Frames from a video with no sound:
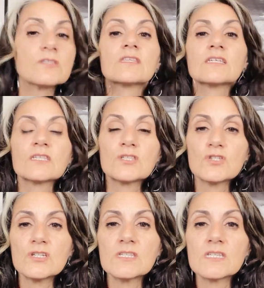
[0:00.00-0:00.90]
This is
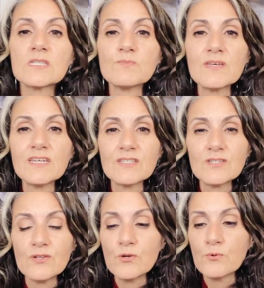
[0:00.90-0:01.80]
Jesus speaking
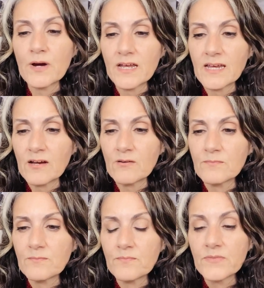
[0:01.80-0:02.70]
to you right now.
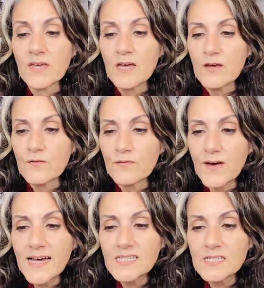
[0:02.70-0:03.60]

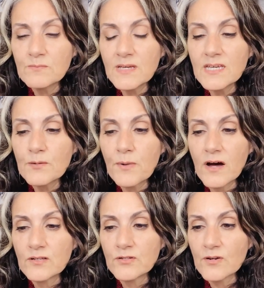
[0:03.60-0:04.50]
Fasten me
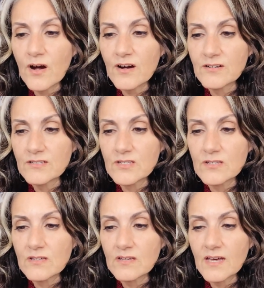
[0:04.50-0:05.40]
upon your heart
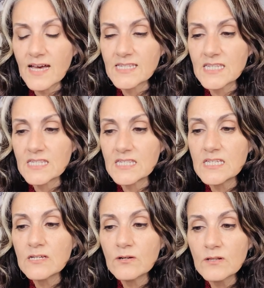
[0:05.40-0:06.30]
as a
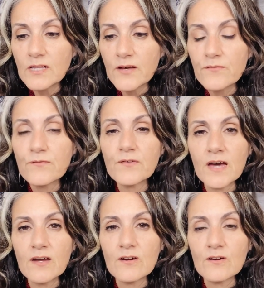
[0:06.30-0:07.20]
seal of
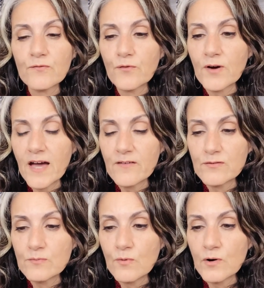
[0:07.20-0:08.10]
fire
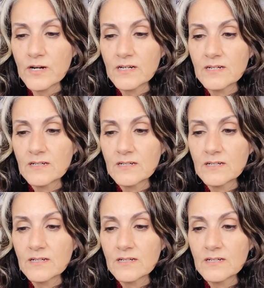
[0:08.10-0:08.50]
forevermore.